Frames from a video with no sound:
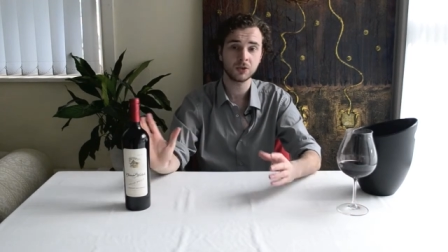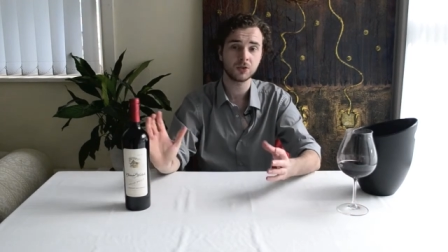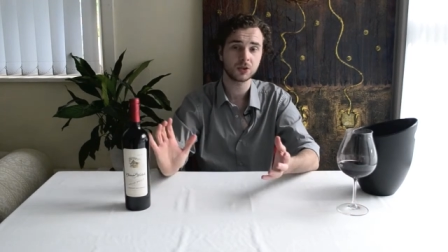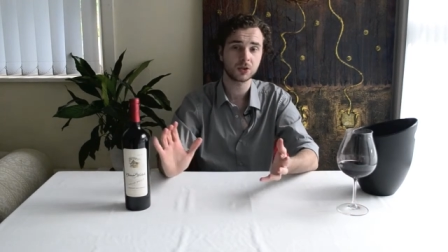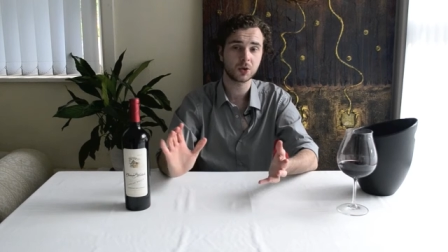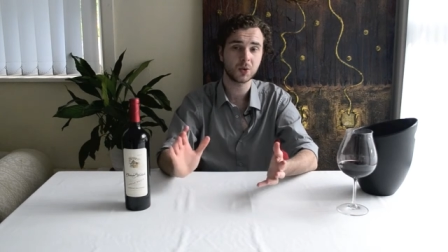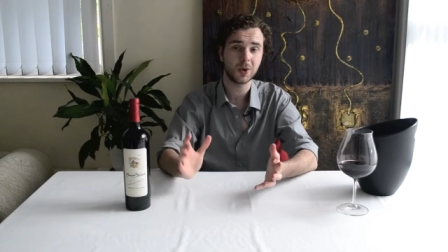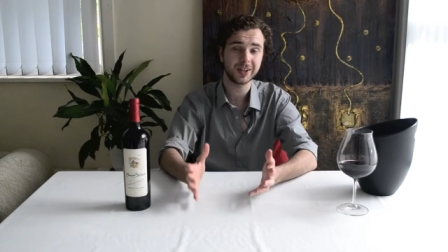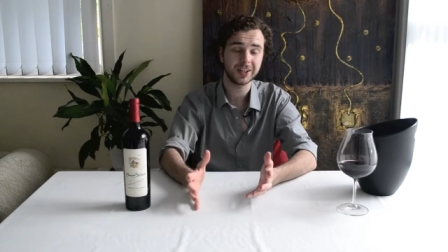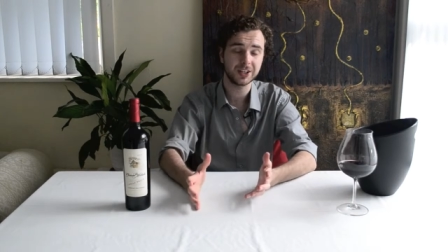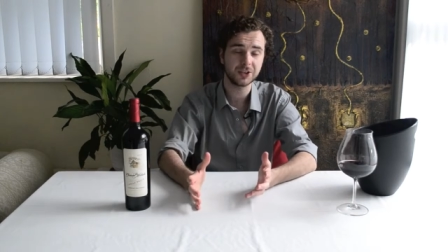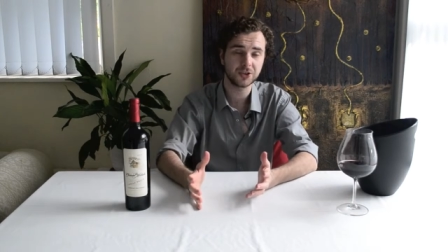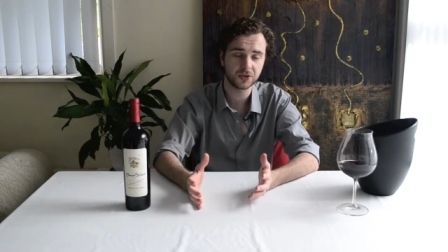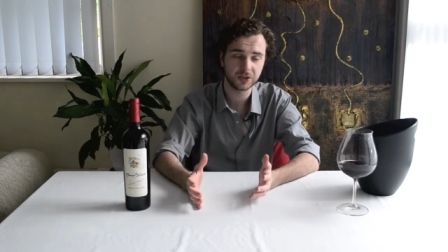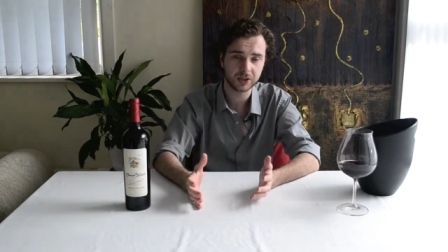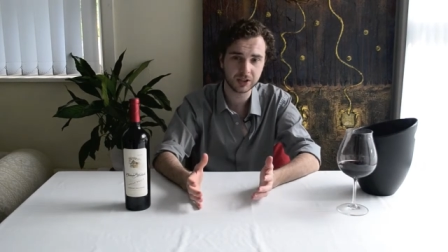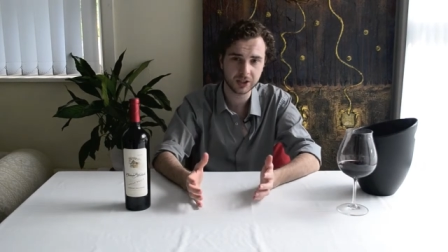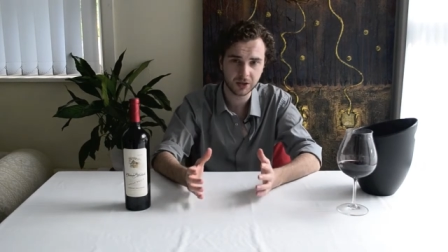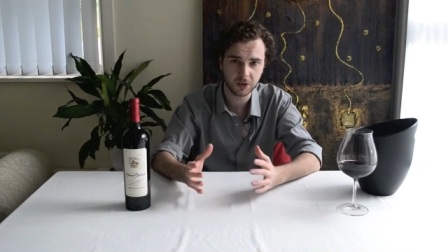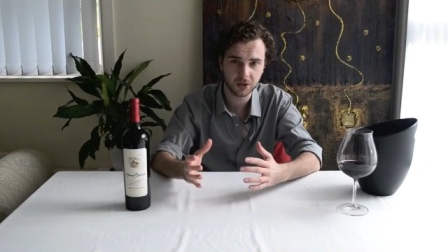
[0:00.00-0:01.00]
which is quite
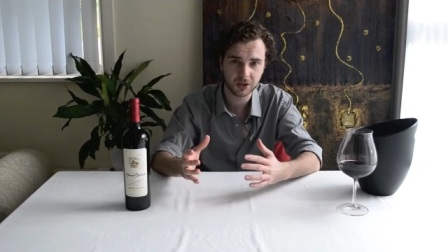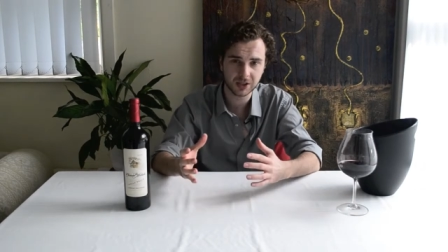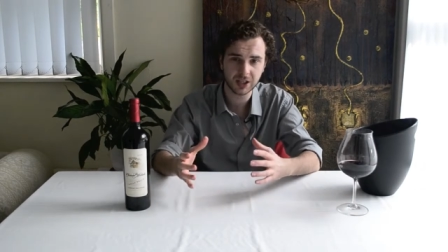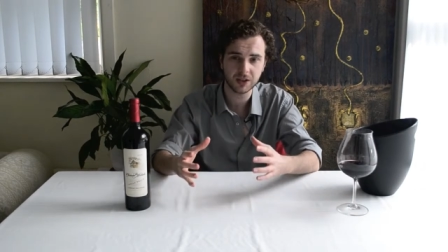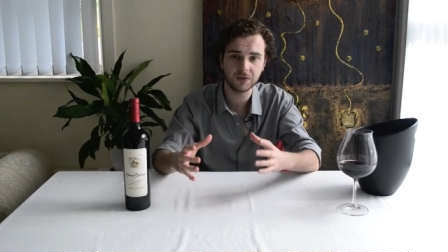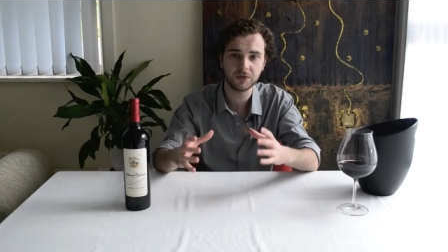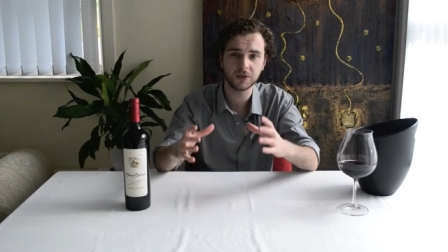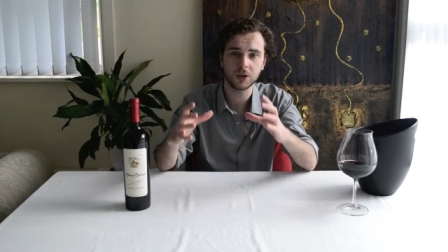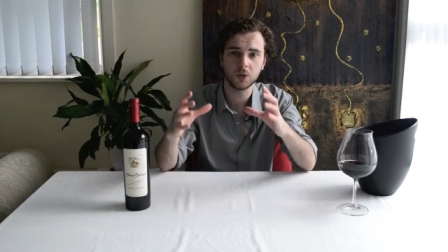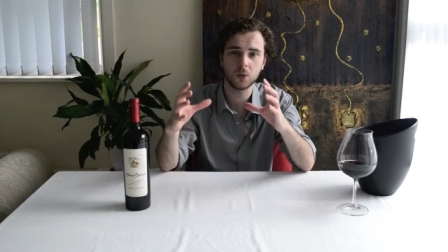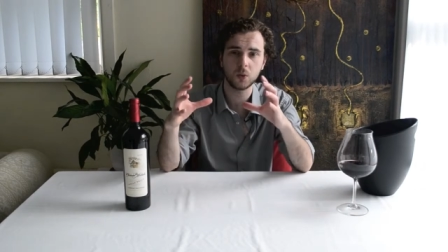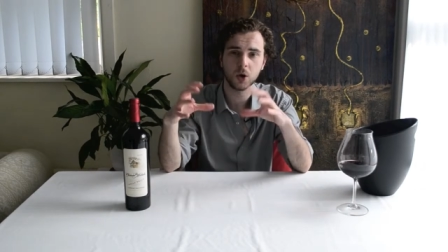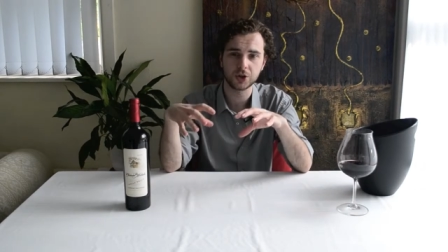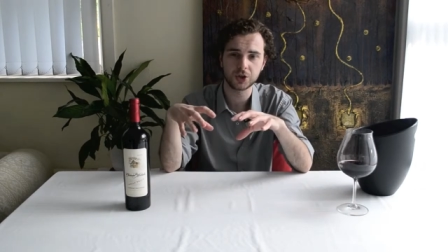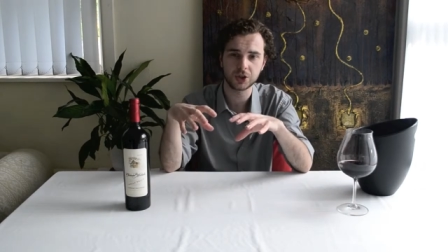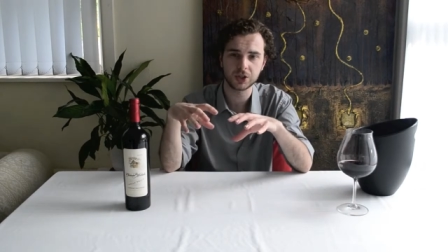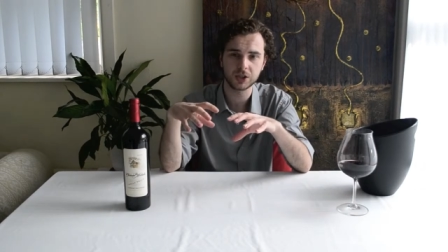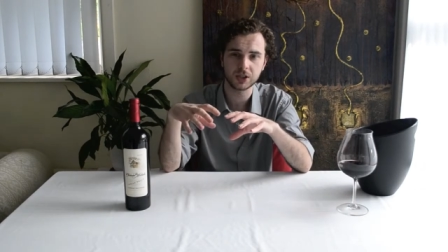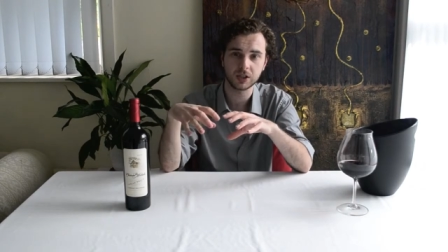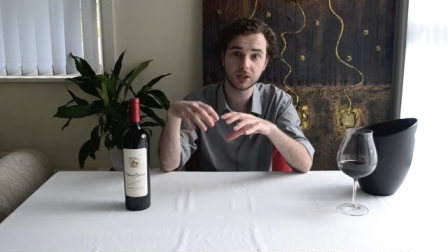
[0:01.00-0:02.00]
interesting, because even though
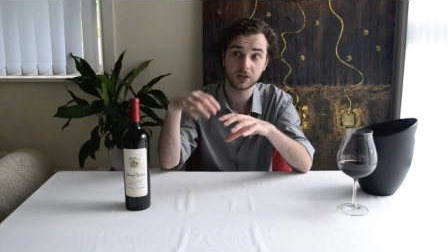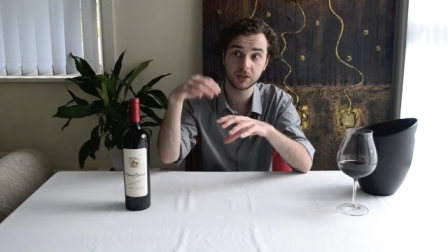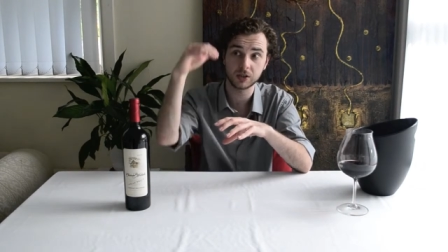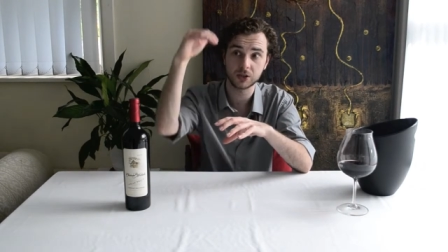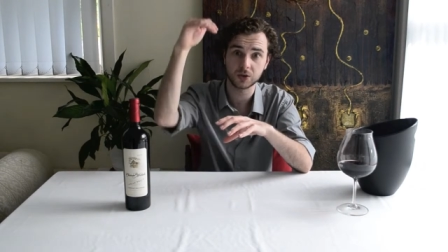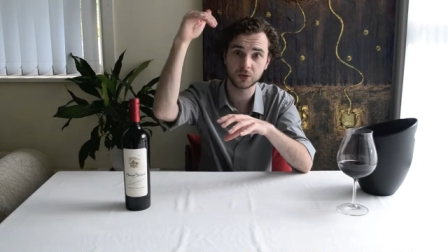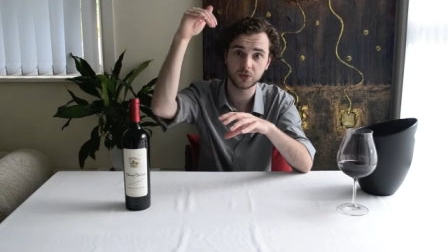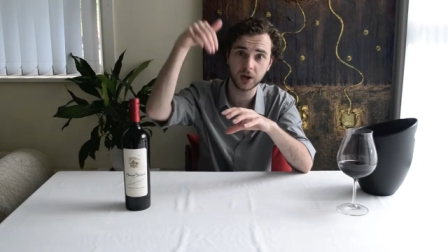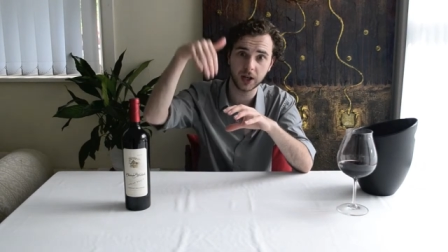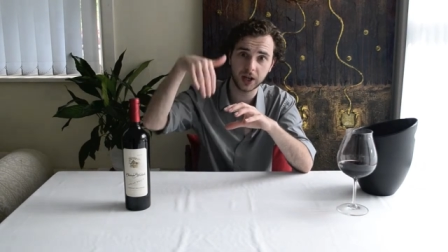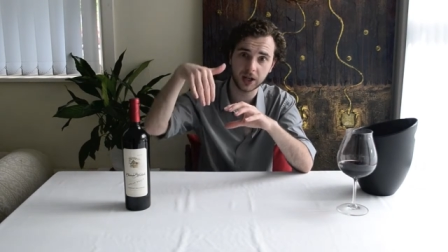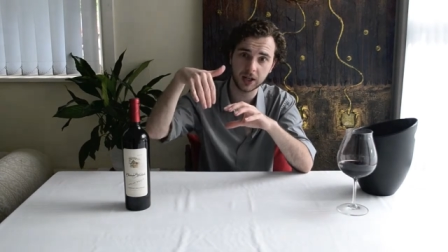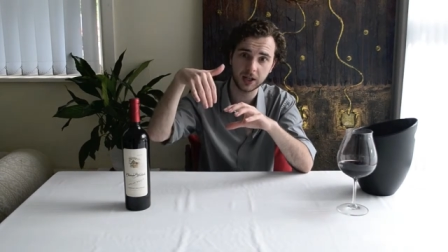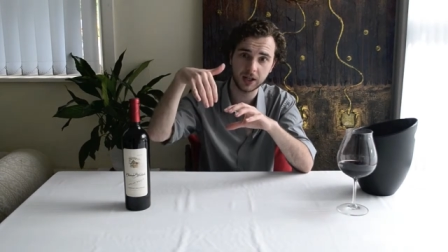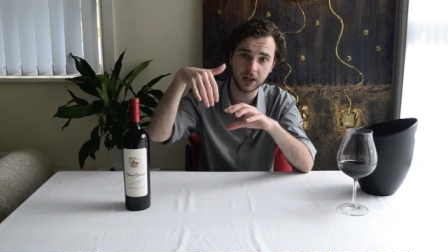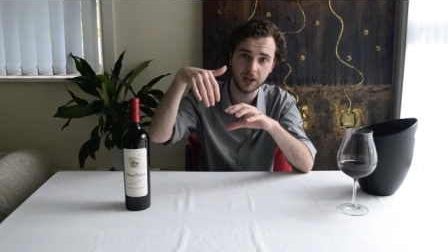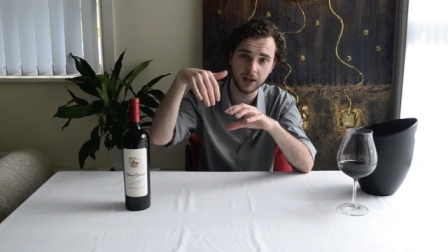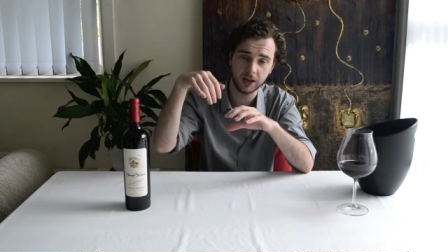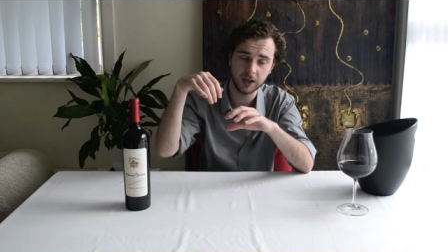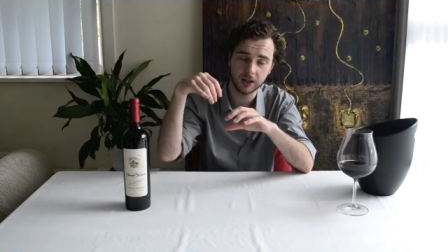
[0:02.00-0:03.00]
Washington is
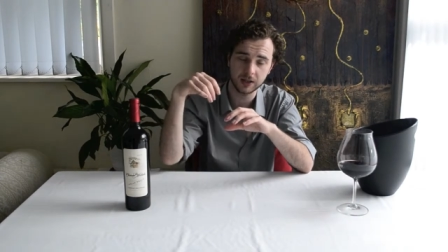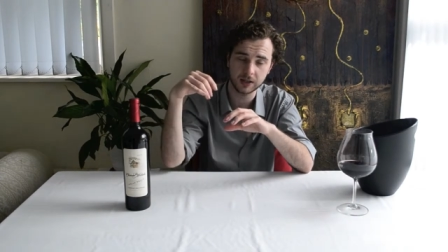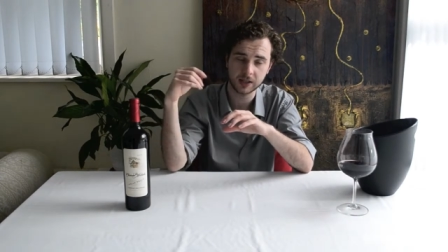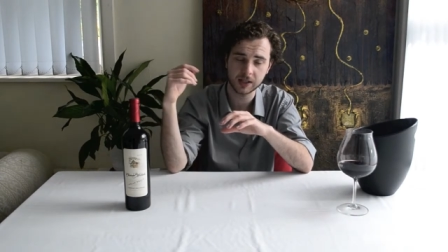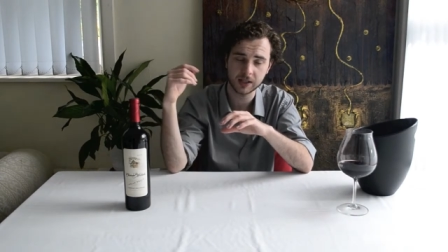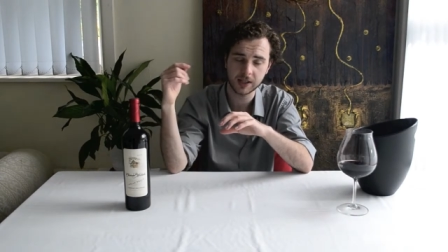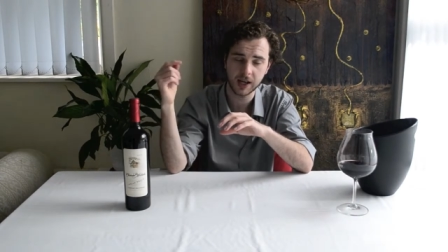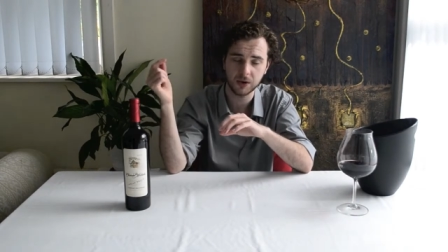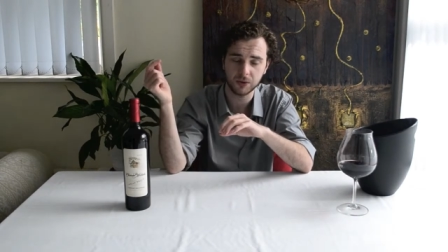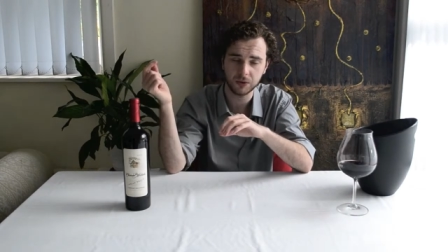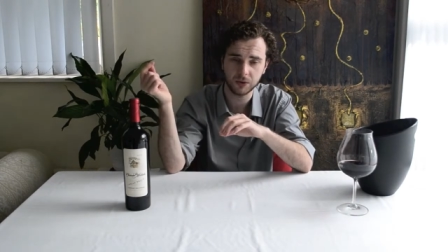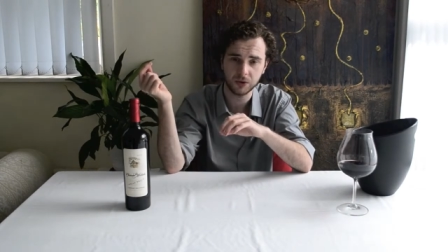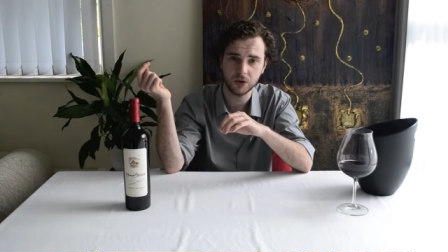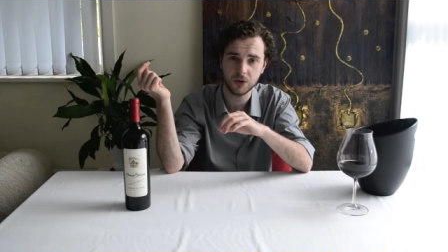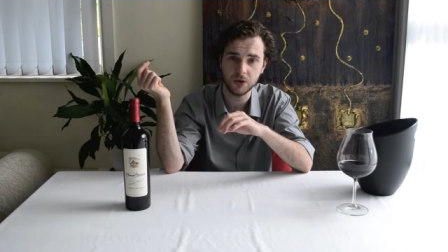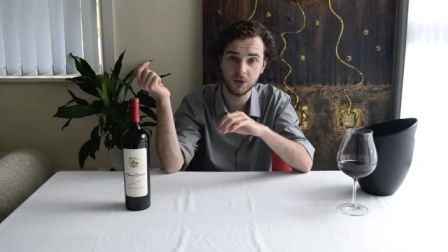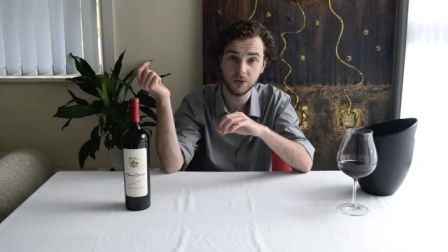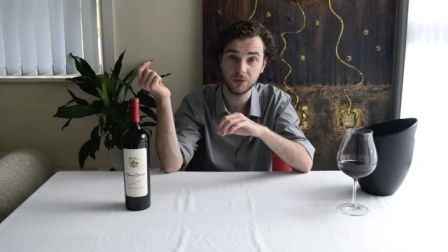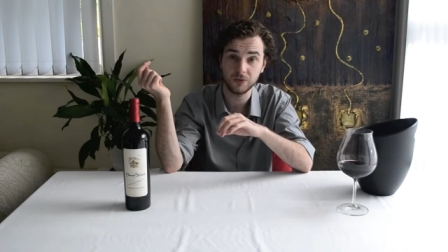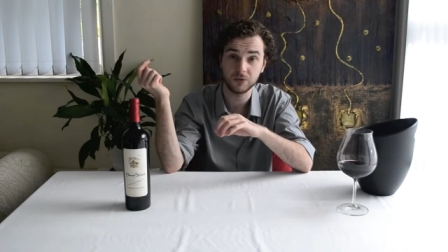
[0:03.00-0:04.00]
directly south
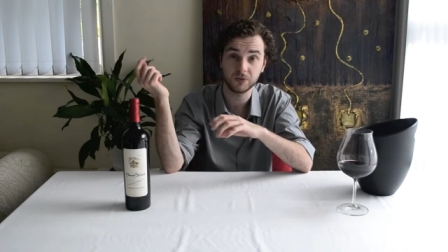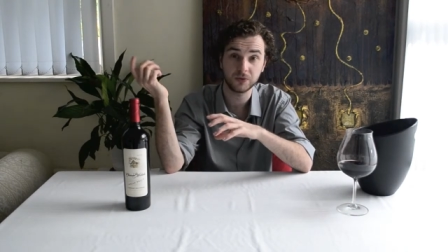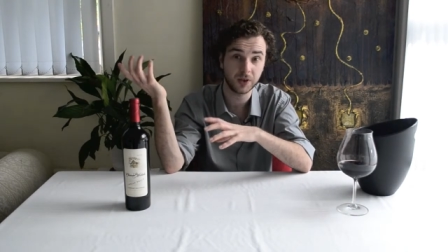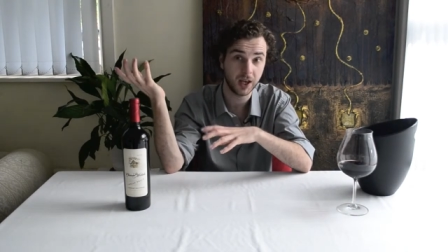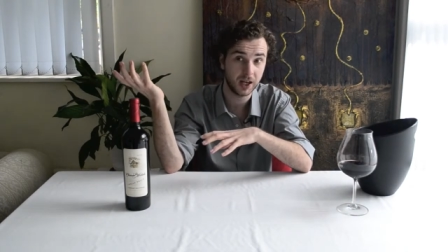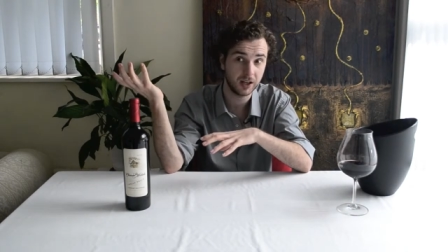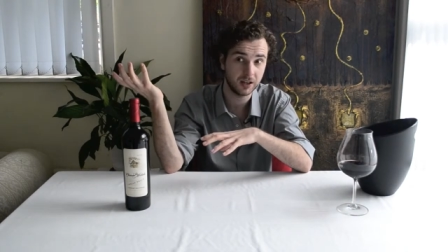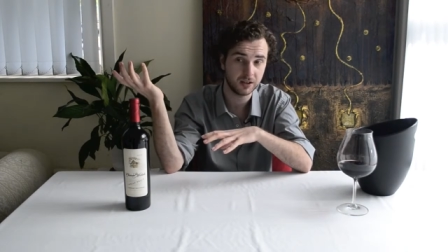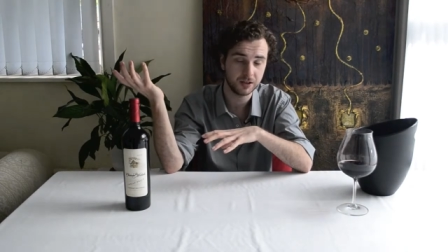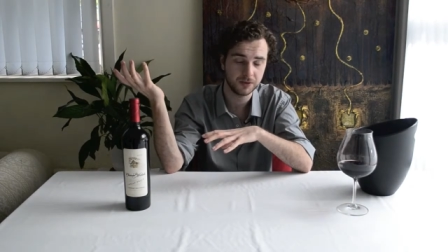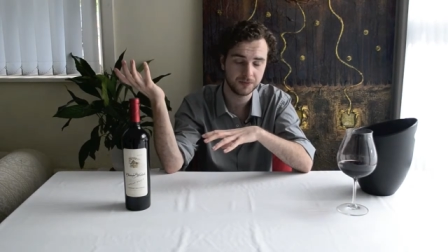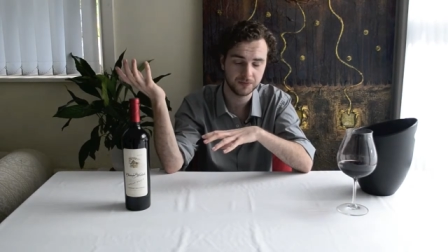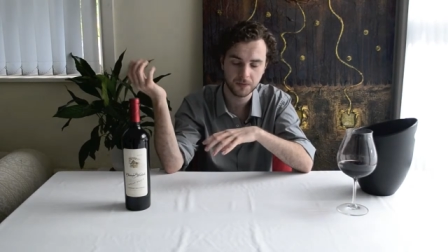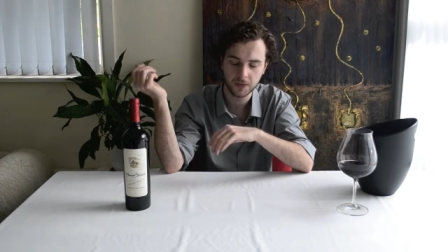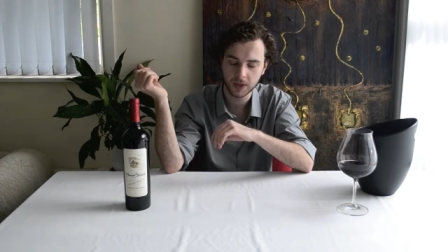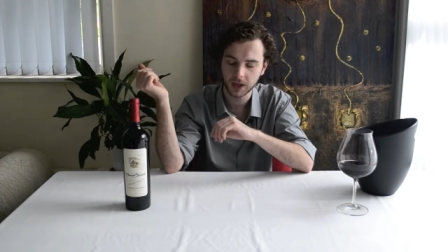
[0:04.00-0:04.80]
of Canada,